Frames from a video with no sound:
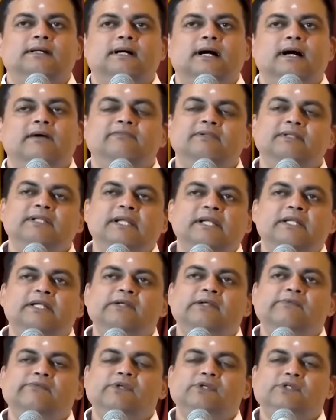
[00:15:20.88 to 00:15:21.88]
After the
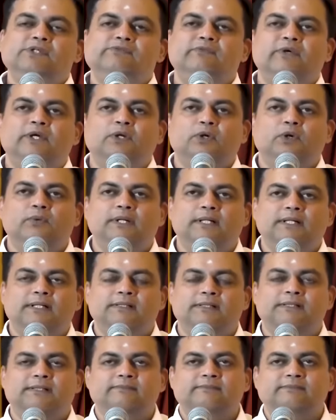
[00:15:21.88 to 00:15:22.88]
interviews were over,
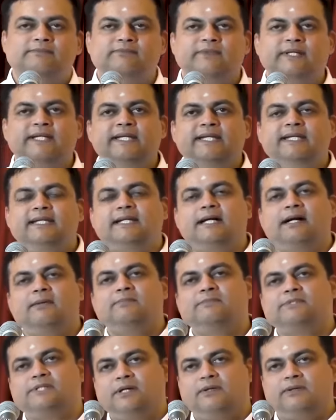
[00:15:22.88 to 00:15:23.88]
when he
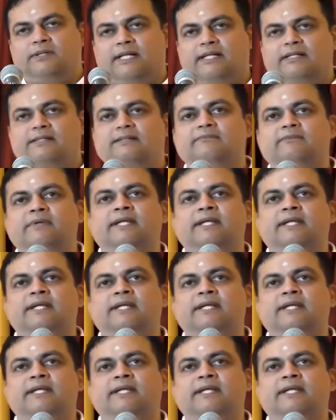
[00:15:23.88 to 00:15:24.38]
comes out and